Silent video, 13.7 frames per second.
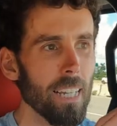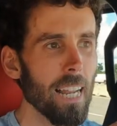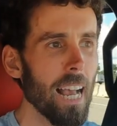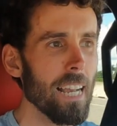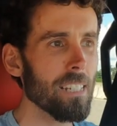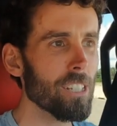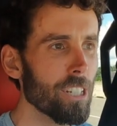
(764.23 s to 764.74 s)
It
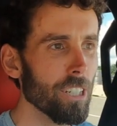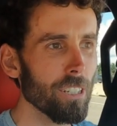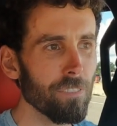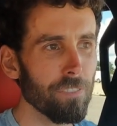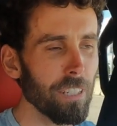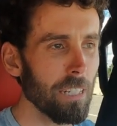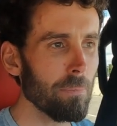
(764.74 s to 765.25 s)
has good
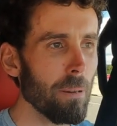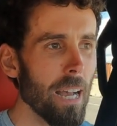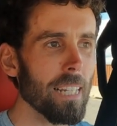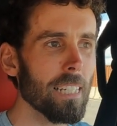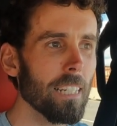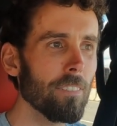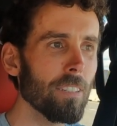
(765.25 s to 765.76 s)

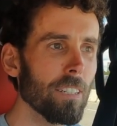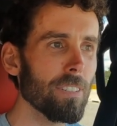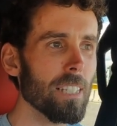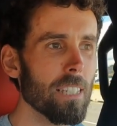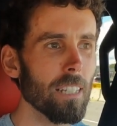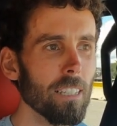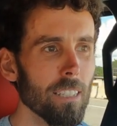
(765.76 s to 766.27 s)
feedback, even if
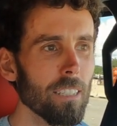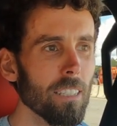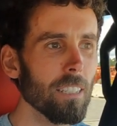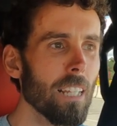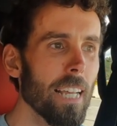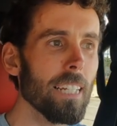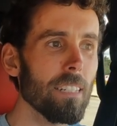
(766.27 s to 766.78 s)
it's a little
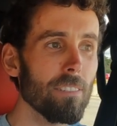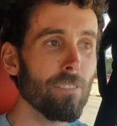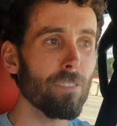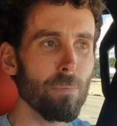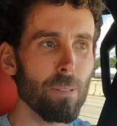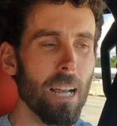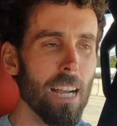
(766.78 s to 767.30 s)
light
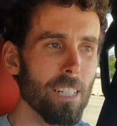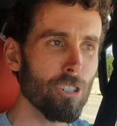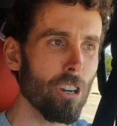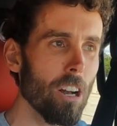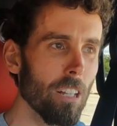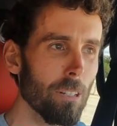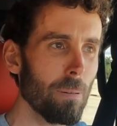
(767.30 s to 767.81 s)
from the
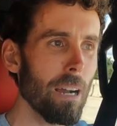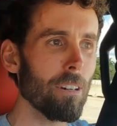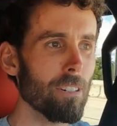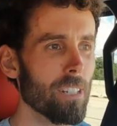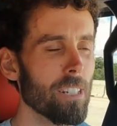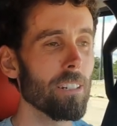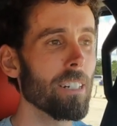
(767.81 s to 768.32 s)
hydraulic
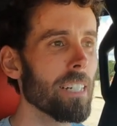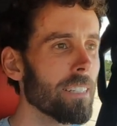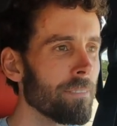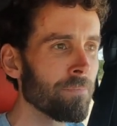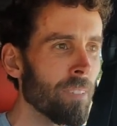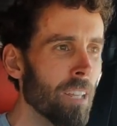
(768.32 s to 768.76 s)
power steering,